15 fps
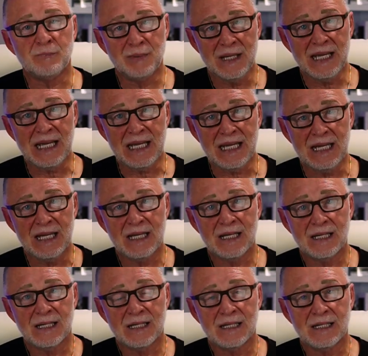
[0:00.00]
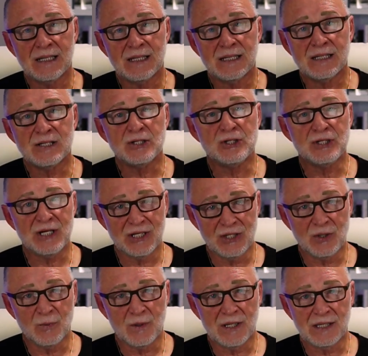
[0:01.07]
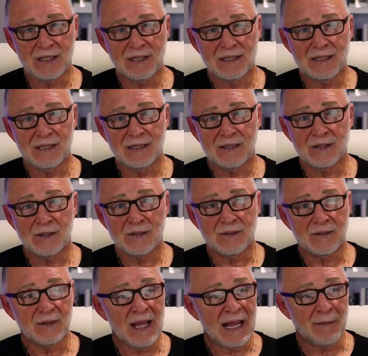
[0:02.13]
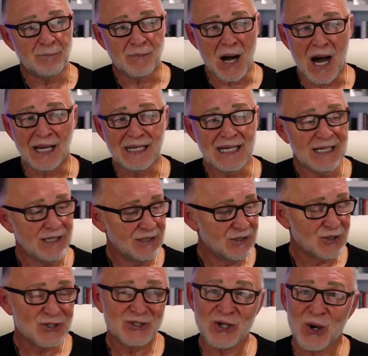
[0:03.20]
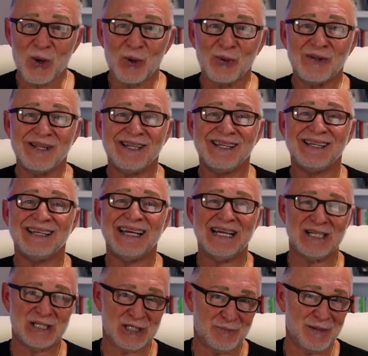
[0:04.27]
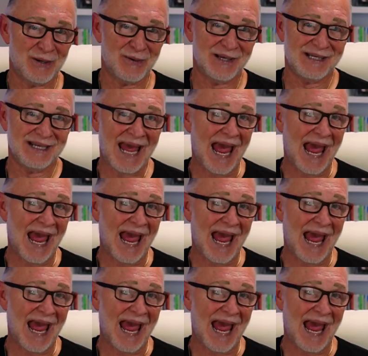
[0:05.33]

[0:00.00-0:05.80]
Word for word: be genuine in body, soul, and spirit.